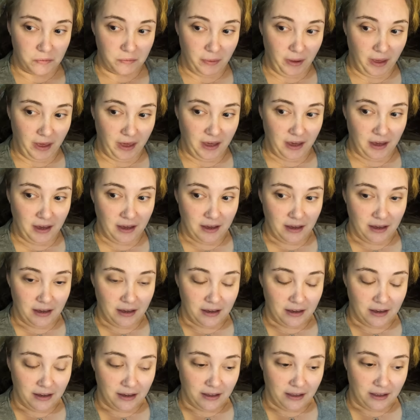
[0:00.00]
my
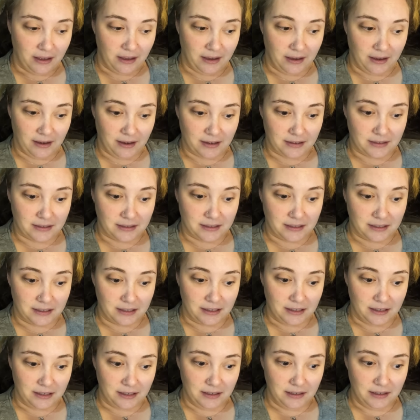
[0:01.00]

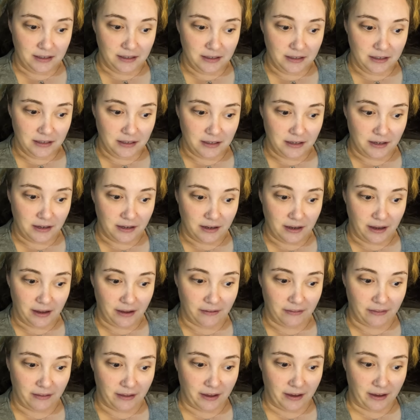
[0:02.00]
auntie,
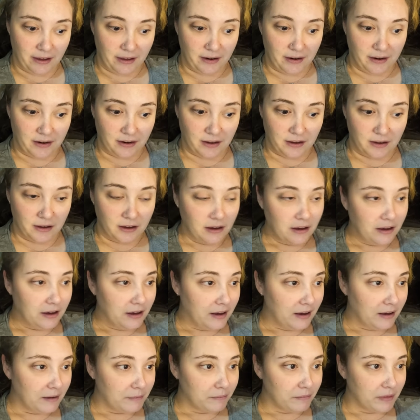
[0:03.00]
and then,
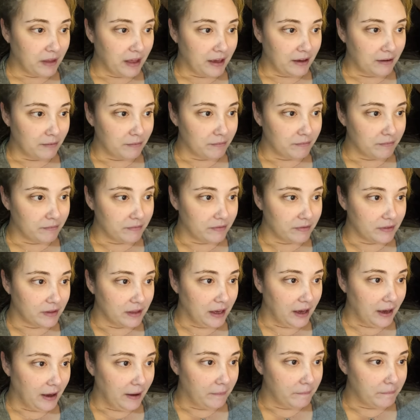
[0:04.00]
like,
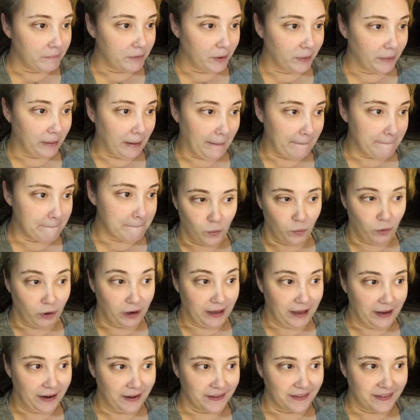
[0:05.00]
yeah, okay, we're
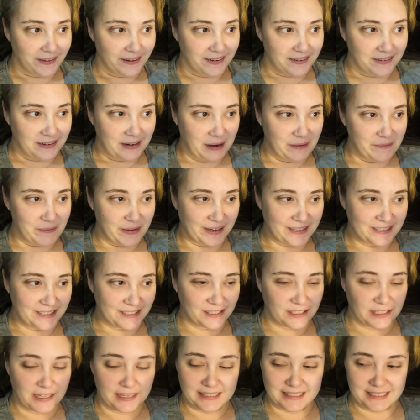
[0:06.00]
getting there. I'm, like,
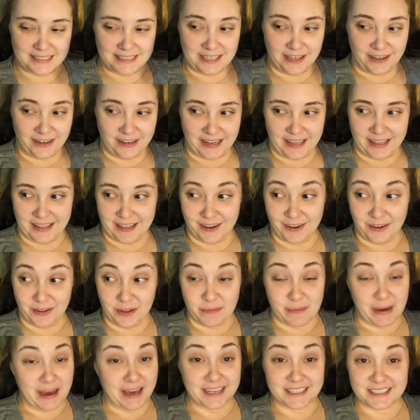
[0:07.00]
just, like, staring at, like, all the
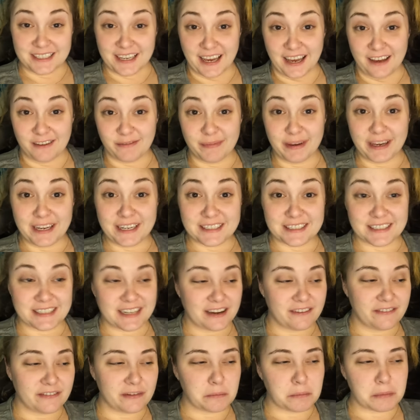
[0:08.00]
bags I have made and
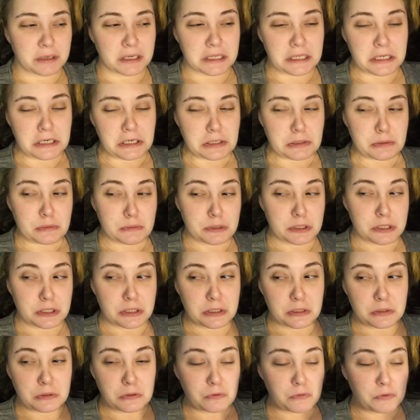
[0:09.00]
stuff and being like, would
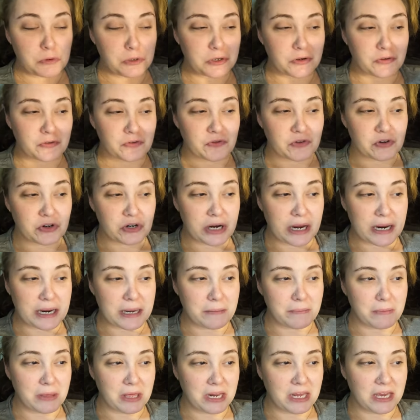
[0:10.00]
those work for
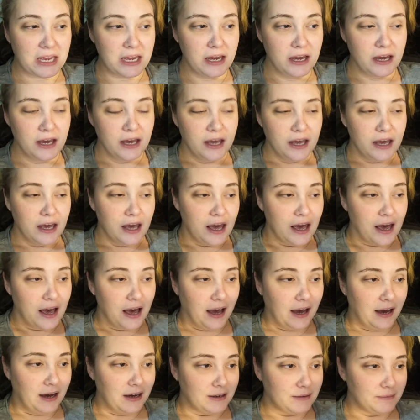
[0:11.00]
anybody?
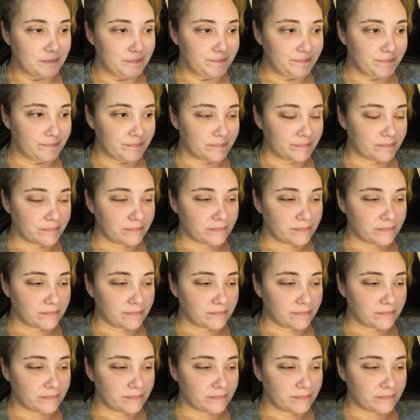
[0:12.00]
Um,